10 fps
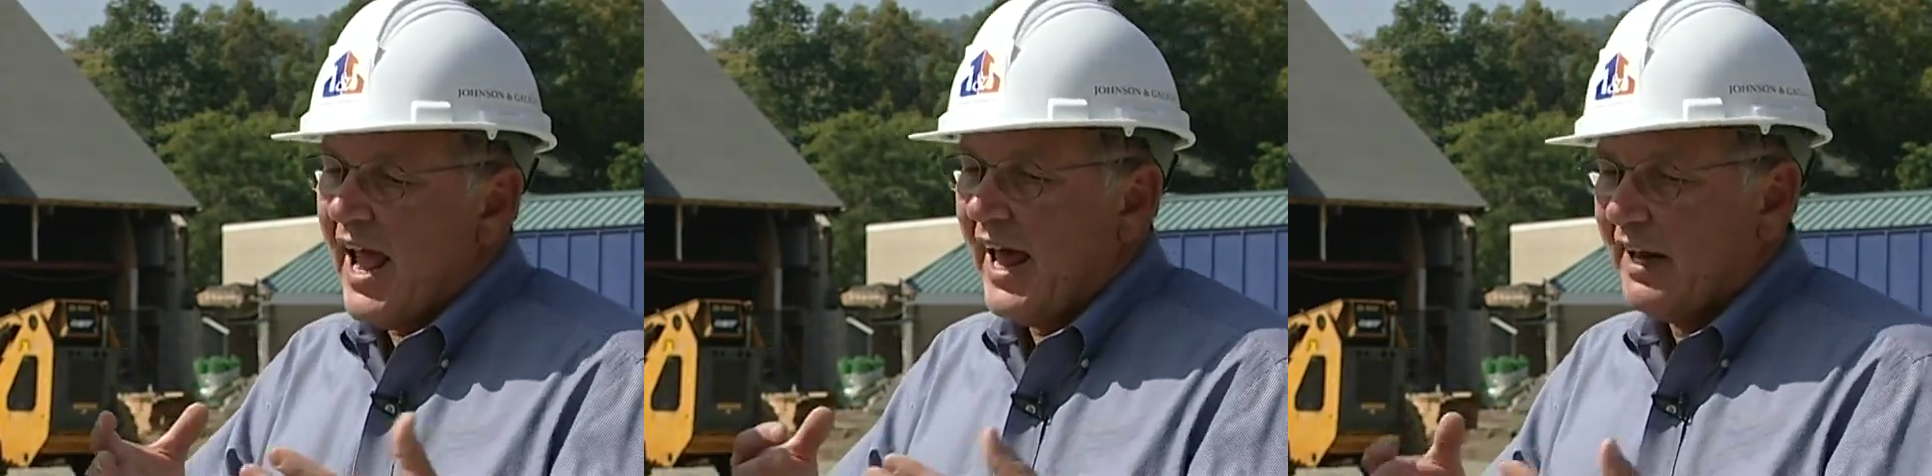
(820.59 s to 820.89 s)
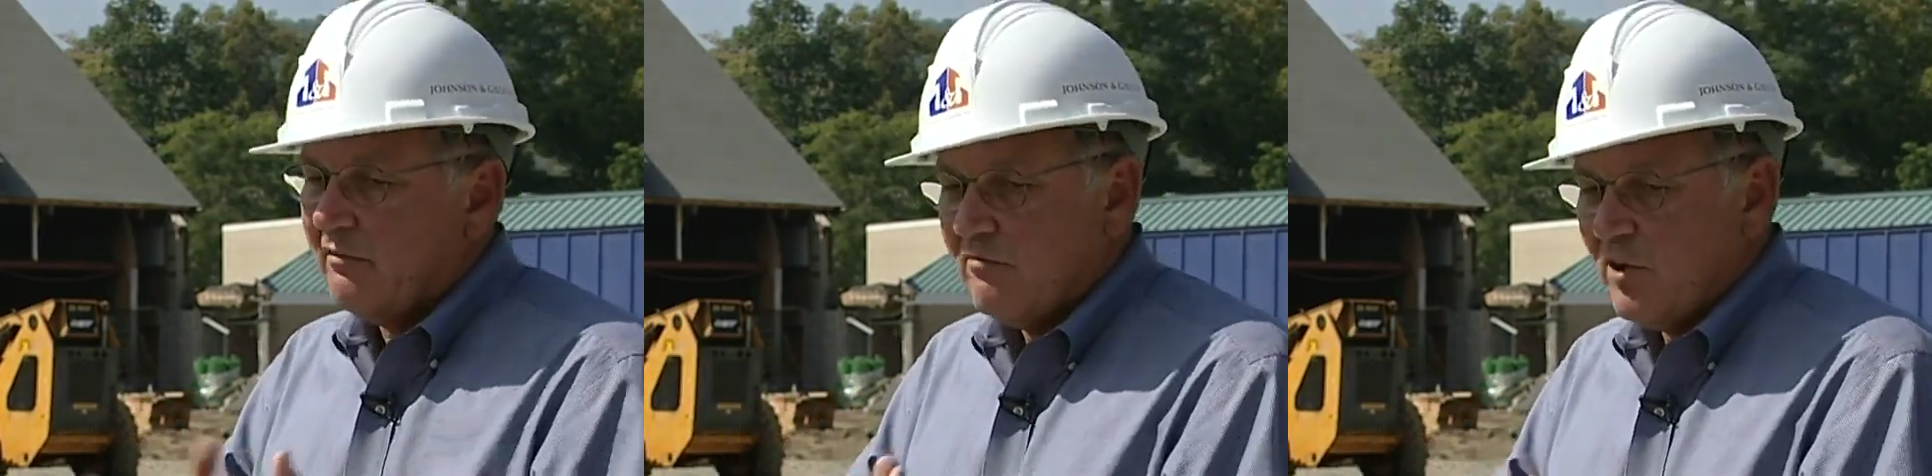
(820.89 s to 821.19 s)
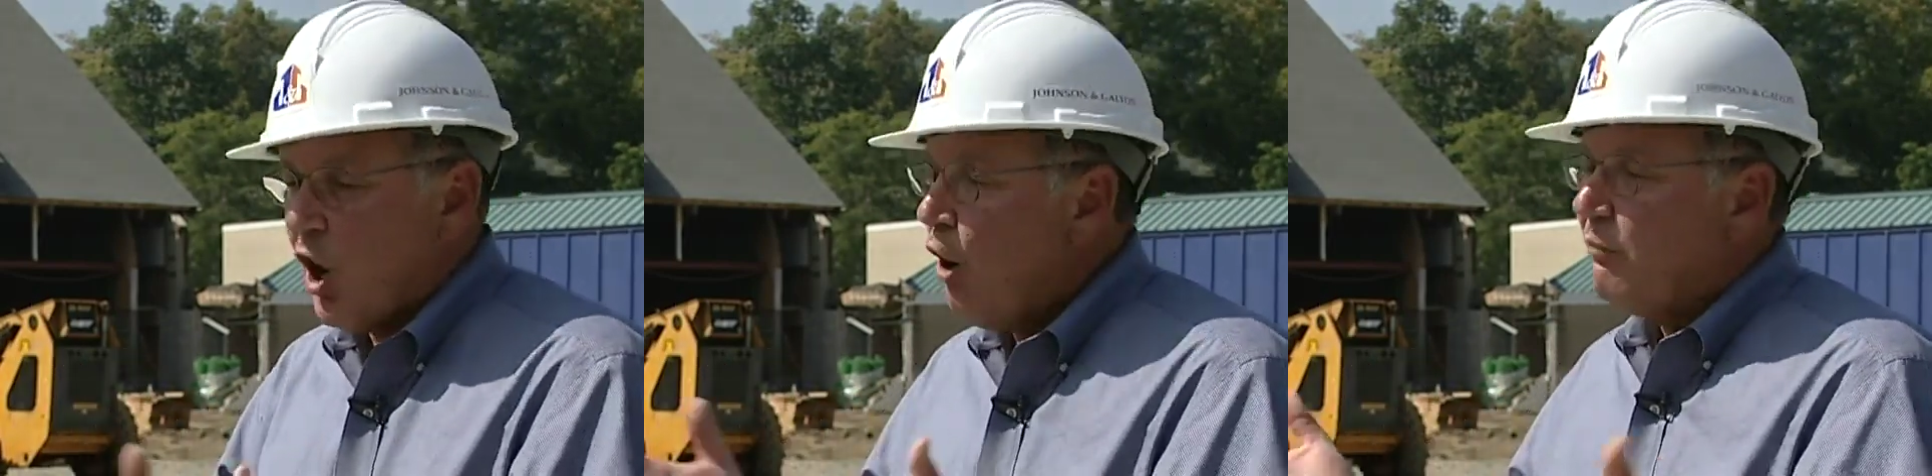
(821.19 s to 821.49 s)
and
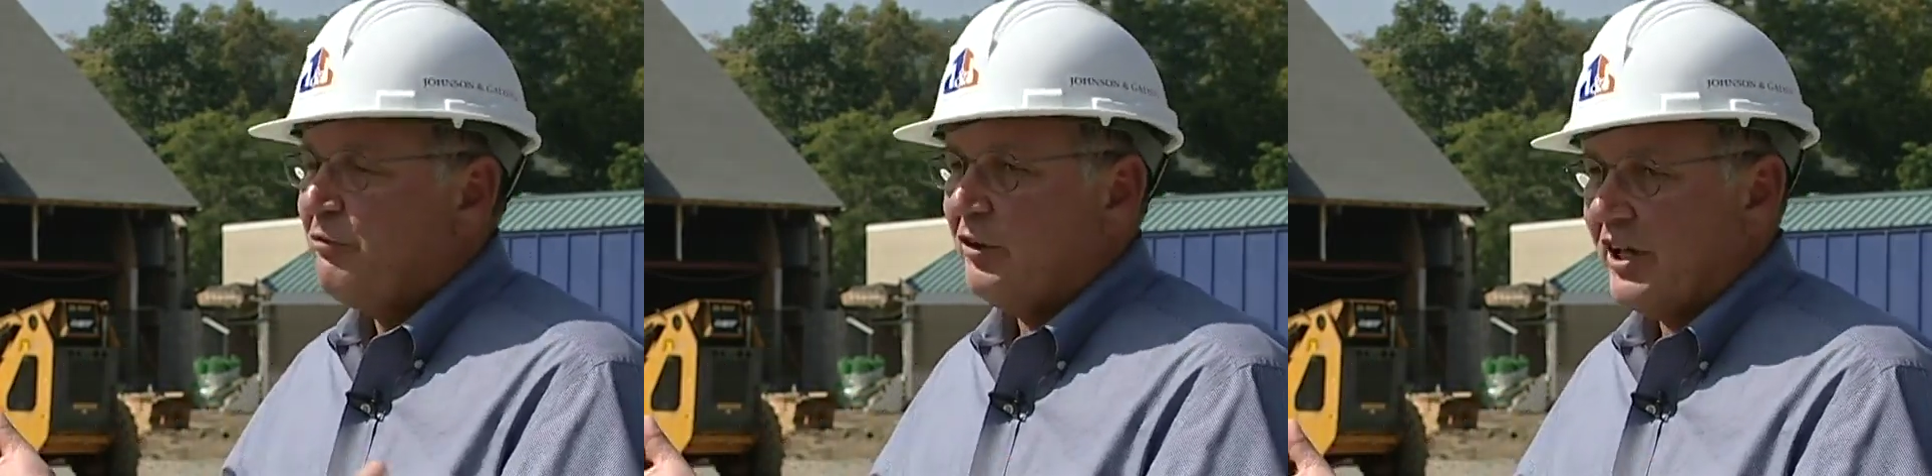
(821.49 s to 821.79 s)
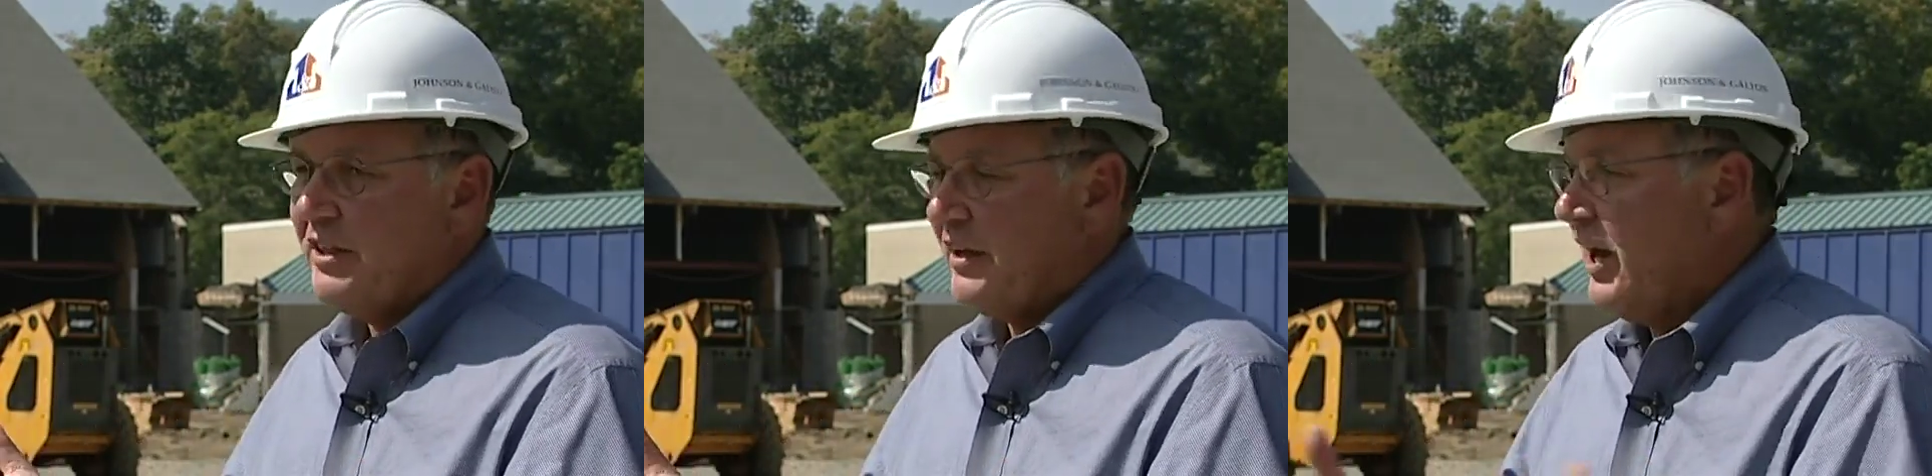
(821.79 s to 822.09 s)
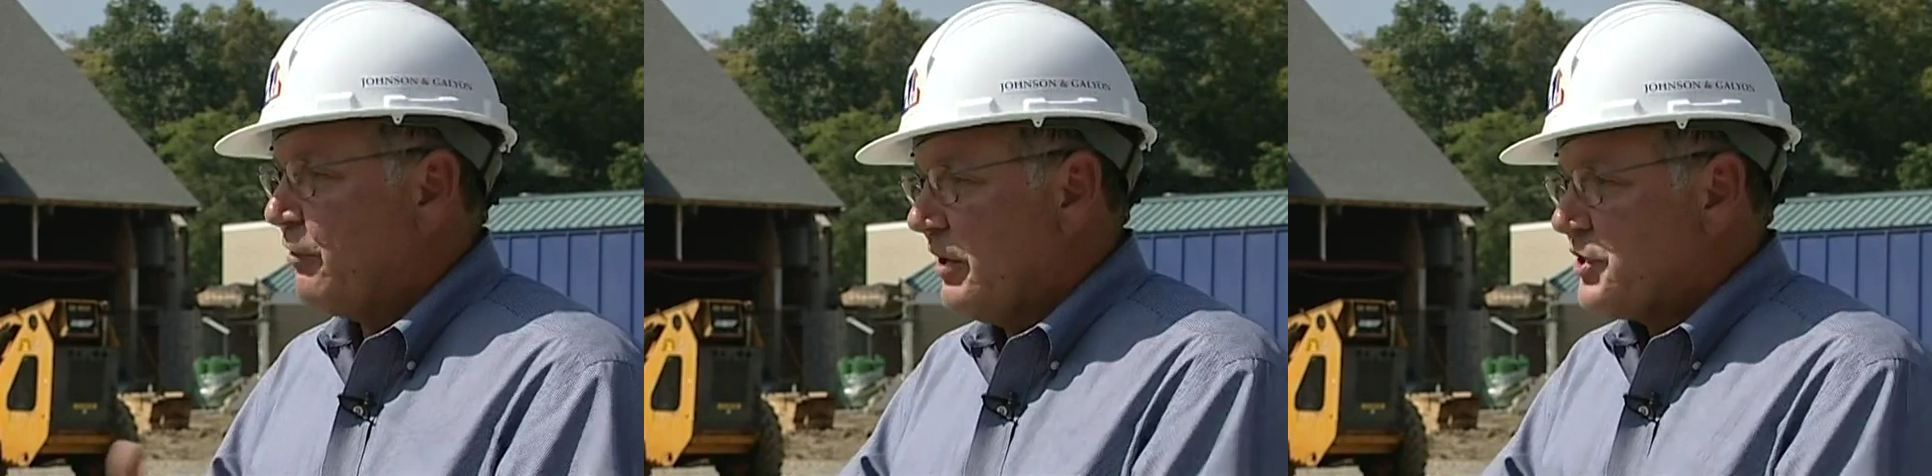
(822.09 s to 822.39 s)
hopefully the
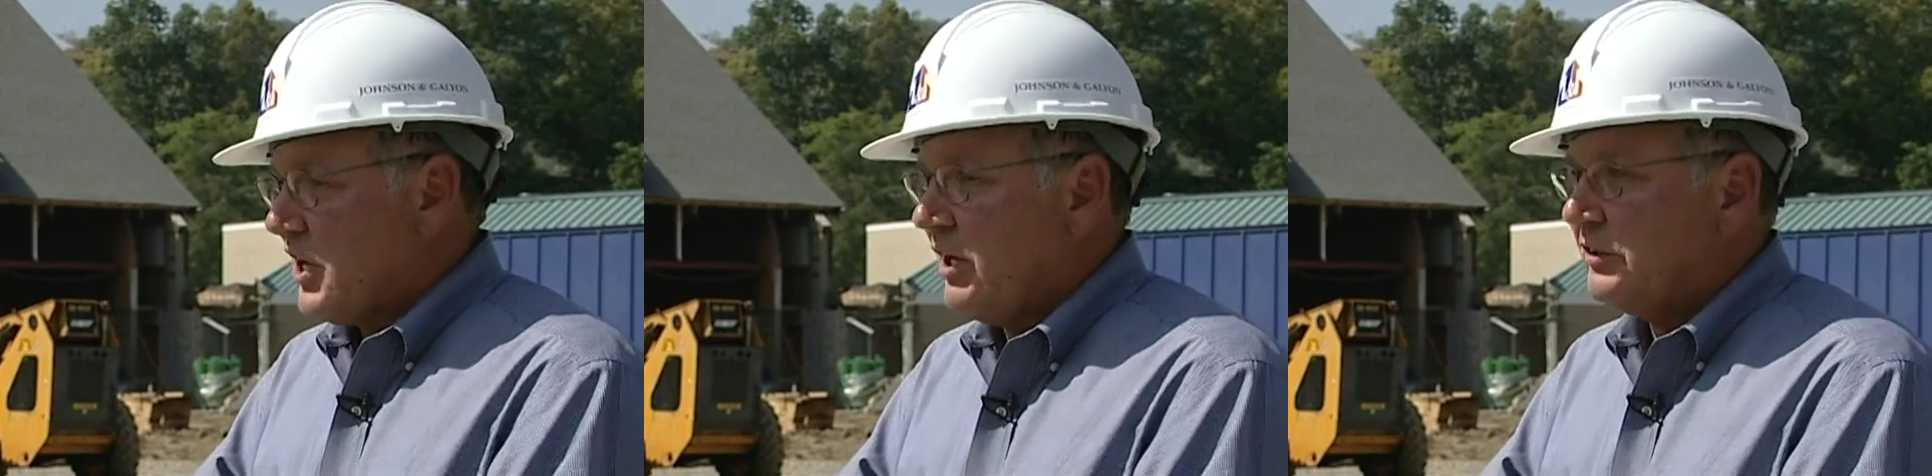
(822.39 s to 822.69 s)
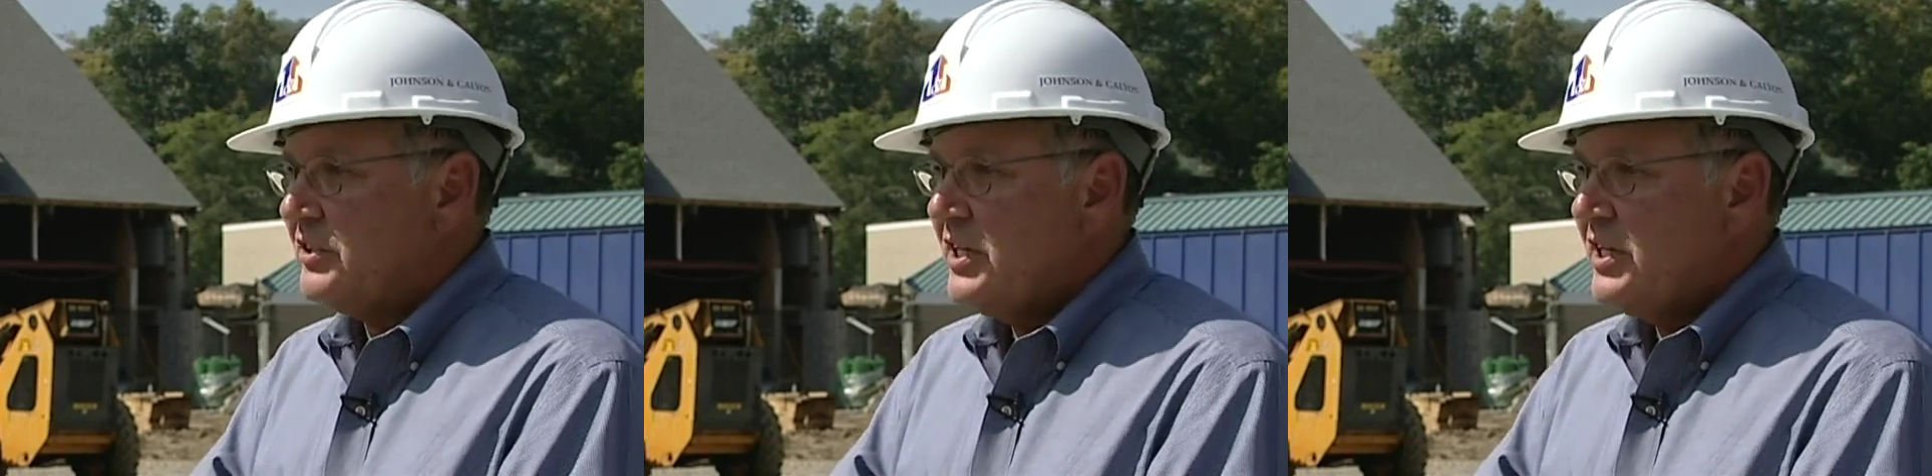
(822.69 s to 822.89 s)
end result